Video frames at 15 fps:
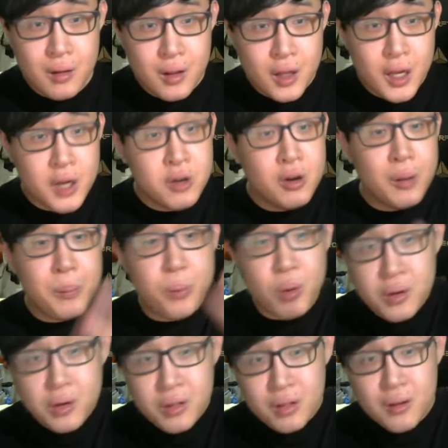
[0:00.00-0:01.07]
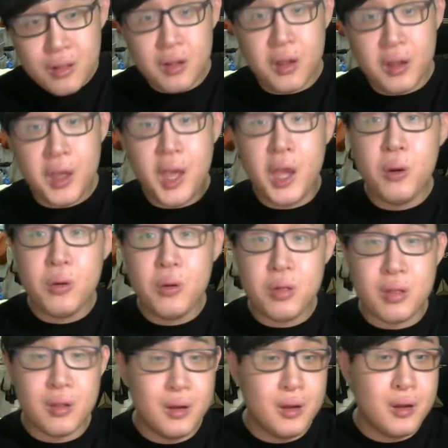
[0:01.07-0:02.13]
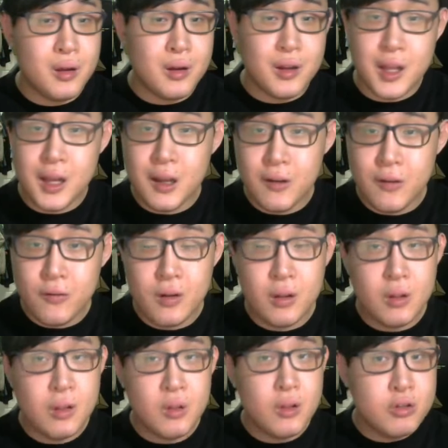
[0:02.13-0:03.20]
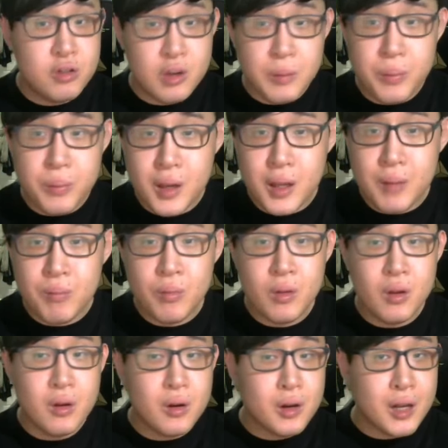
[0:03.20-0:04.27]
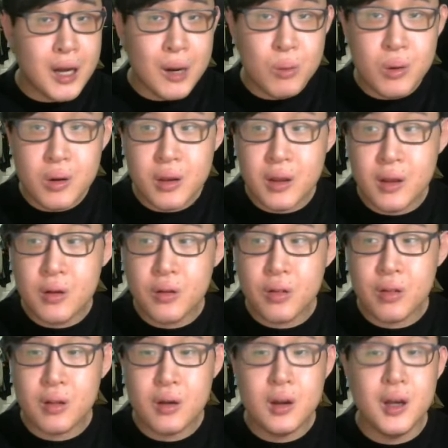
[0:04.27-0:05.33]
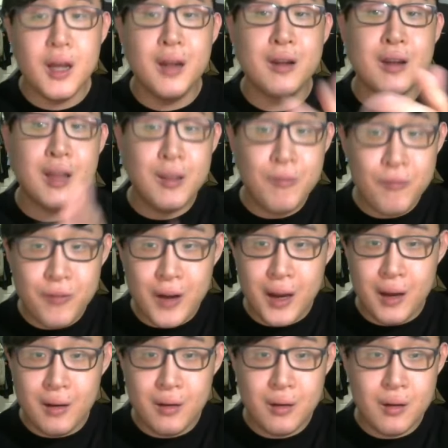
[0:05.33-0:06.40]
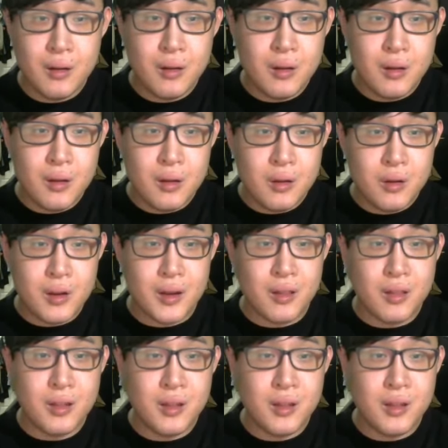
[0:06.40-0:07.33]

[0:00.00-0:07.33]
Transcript: and you have bonuses in kills, death, GPM, tower kills, and team fight, you can see